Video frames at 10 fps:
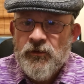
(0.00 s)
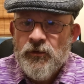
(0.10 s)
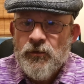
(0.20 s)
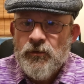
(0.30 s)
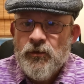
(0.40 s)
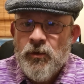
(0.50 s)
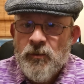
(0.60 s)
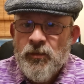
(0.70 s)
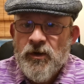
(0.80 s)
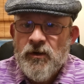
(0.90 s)
to
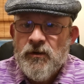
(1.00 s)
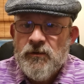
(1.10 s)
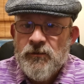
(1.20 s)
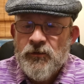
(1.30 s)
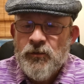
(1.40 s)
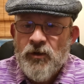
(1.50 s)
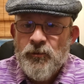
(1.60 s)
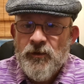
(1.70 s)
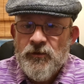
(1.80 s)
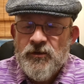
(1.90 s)
quit beer for
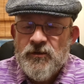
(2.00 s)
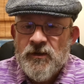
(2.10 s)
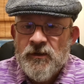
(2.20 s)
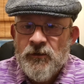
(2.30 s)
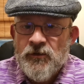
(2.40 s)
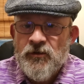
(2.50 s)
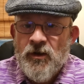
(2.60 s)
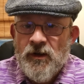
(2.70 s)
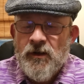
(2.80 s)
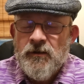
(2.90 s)
12 months and go to
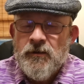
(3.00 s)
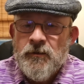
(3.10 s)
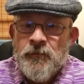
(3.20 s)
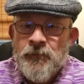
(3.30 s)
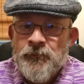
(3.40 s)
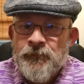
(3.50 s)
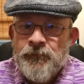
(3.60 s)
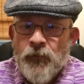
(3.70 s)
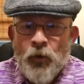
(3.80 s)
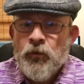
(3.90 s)
Thailand.
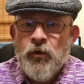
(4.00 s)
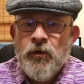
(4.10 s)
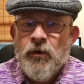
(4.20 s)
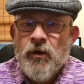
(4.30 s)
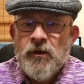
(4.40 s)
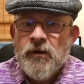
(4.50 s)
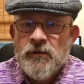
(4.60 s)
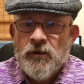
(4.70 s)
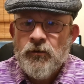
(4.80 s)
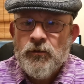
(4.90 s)
Oh, no,
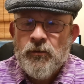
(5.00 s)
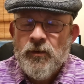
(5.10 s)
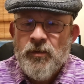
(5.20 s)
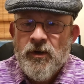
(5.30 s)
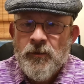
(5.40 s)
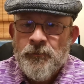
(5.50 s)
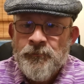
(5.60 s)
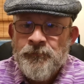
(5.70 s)
okay, I couldn't quit beer.